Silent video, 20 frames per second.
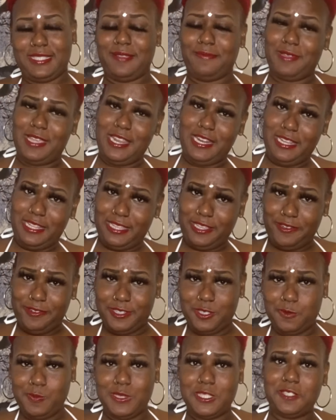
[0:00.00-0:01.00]
I'm getting in the
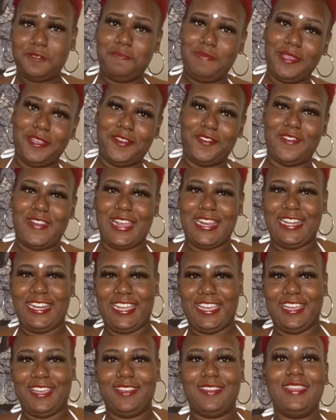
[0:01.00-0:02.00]
Christmas spirit right
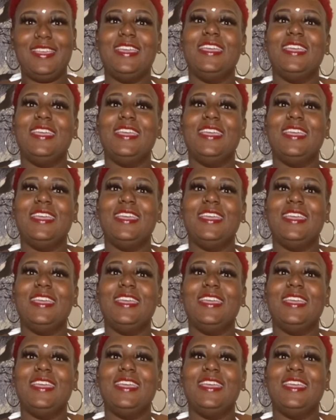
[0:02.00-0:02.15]
now.